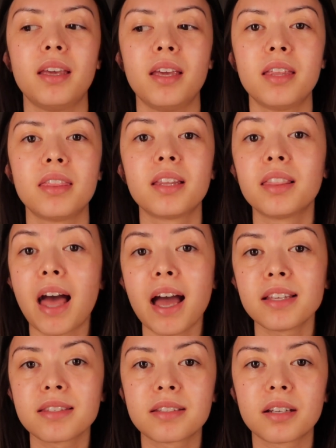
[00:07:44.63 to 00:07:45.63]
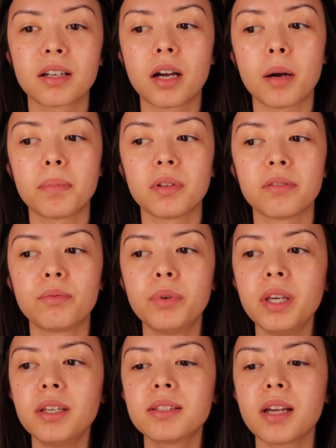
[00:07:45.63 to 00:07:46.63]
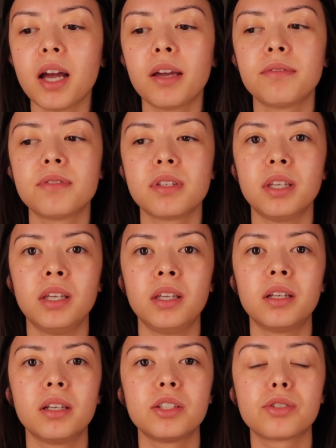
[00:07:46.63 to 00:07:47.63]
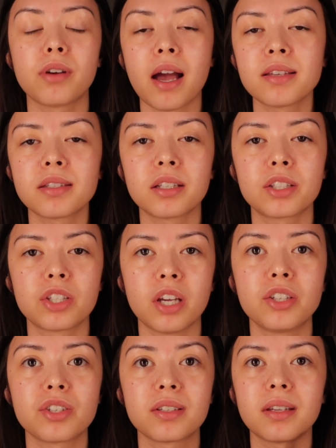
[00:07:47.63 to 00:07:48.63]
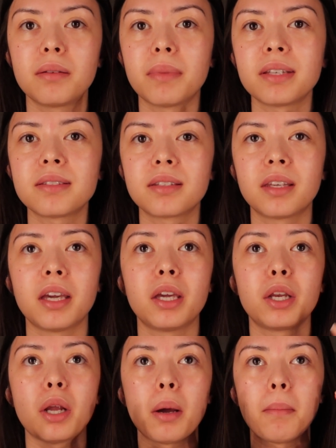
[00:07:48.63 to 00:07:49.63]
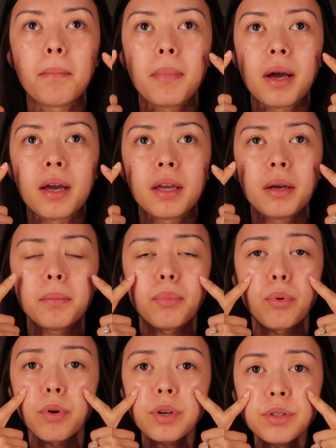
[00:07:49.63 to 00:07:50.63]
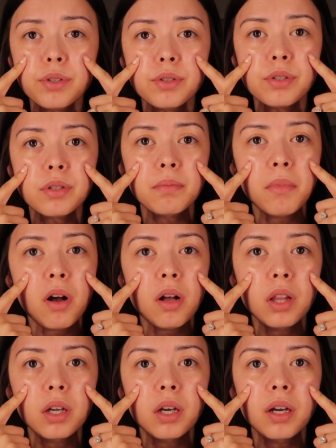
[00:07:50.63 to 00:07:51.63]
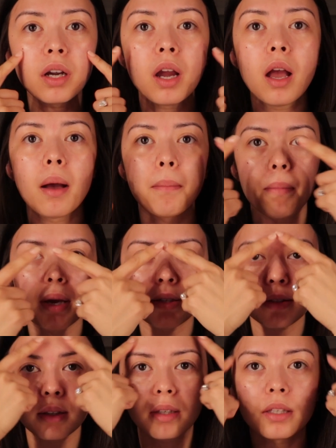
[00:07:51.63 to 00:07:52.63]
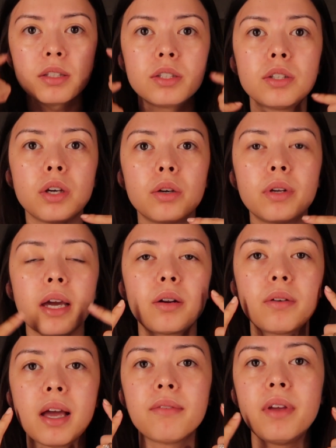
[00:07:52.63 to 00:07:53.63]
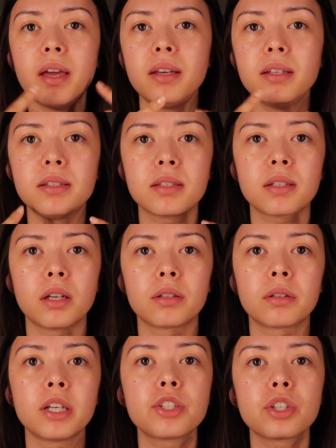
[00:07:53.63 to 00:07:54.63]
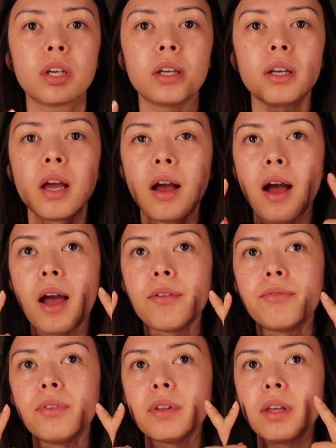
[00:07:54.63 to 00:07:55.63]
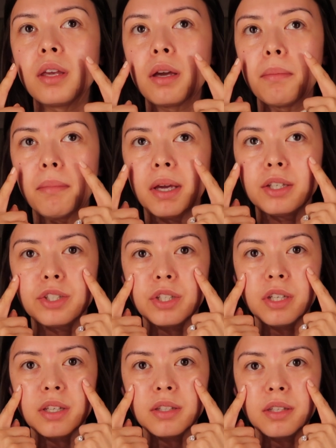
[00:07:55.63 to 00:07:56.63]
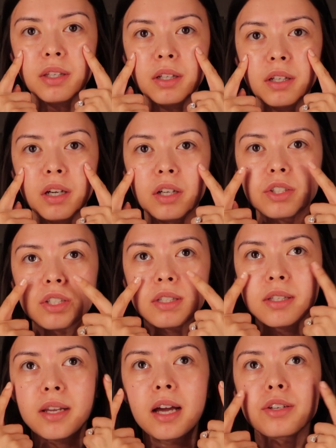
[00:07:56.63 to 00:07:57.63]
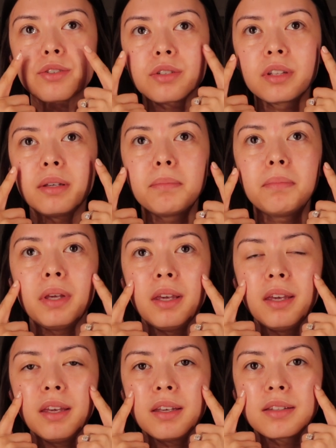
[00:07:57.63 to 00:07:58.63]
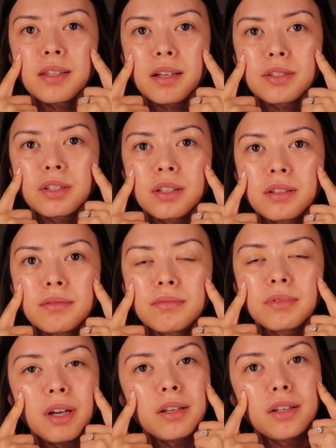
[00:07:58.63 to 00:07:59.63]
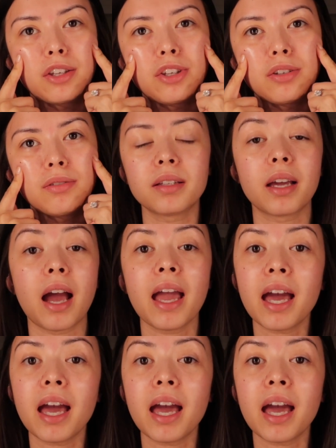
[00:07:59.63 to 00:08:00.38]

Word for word: In the last couple of weeks, I've seen drastic changes in my skin. My pores are smaller, my skin tone, I don't have any discoloration. I feel like my cheeks here are just naturally pink. It's actually kind of cute. Like I